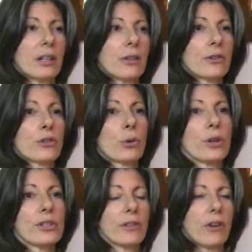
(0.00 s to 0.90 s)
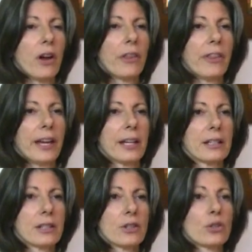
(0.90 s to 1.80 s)
the source of all
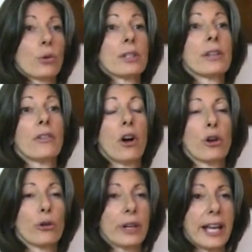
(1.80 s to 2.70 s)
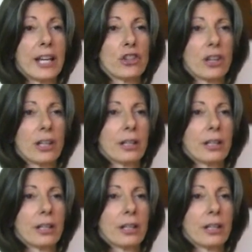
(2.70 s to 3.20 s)
things, the source of all creation.